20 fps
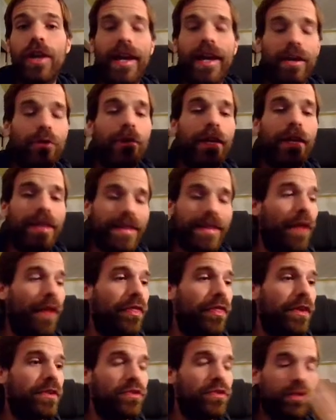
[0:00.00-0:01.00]
I create
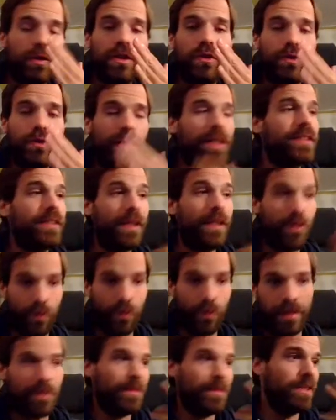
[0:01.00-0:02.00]
nothing, so it creates a
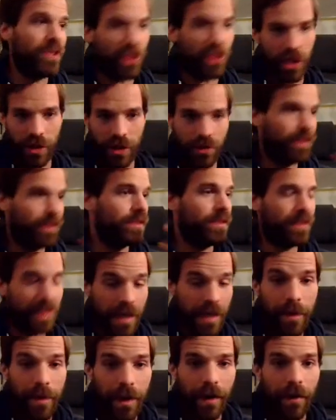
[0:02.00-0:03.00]
randomly generated
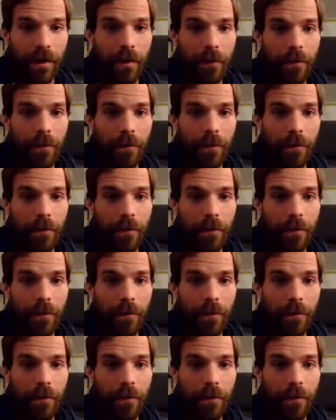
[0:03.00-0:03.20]
key pair.